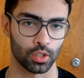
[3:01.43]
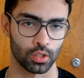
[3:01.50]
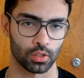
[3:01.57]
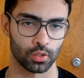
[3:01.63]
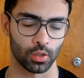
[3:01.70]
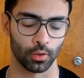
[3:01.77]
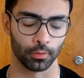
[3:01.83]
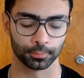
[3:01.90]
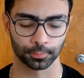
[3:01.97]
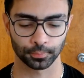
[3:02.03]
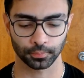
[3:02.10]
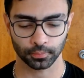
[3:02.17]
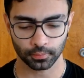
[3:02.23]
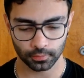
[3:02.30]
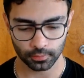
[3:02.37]
So
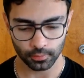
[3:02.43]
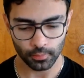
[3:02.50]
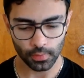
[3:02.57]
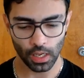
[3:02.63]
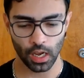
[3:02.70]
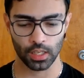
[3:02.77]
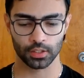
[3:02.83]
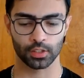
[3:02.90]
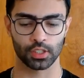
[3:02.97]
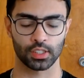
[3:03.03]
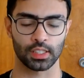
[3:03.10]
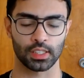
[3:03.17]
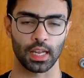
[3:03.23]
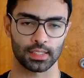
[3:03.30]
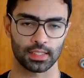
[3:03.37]

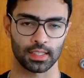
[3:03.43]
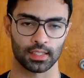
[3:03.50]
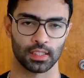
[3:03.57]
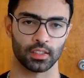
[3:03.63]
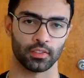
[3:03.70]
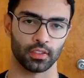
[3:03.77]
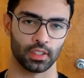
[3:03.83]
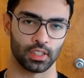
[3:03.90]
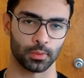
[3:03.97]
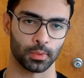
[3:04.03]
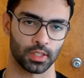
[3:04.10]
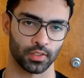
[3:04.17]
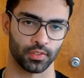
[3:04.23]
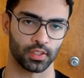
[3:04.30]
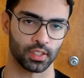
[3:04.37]
understand sensitivity,
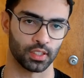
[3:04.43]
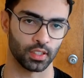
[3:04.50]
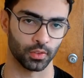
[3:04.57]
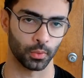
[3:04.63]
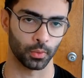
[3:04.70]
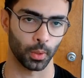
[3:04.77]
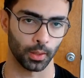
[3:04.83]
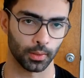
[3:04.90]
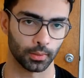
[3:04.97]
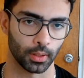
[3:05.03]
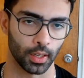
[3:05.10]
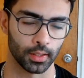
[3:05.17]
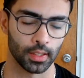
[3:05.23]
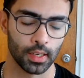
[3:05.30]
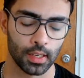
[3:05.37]
specificity well,
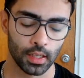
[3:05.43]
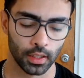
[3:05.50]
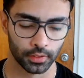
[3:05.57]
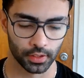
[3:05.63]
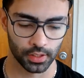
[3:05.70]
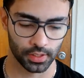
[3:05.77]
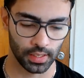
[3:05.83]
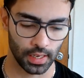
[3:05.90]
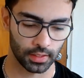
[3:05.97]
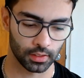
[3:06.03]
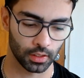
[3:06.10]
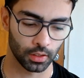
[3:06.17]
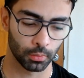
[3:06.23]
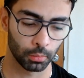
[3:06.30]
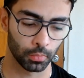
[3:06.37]
right? Understand
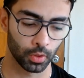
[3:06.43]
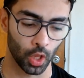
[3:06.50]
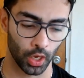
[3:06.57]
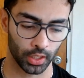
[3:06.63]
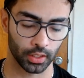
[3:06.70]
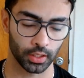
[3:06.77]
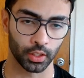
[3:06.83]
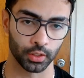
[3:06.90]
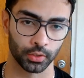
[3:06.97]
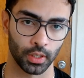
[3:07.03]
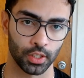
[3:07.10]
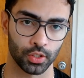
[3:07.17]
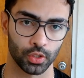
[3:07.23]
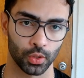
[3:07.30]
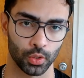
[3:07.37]
likelihood
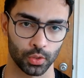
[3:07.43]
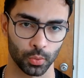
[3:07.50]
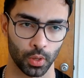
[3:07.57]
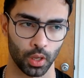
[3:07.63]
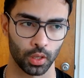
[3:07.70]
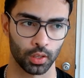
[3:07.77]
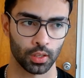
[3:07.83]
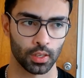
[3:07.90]
ratios well,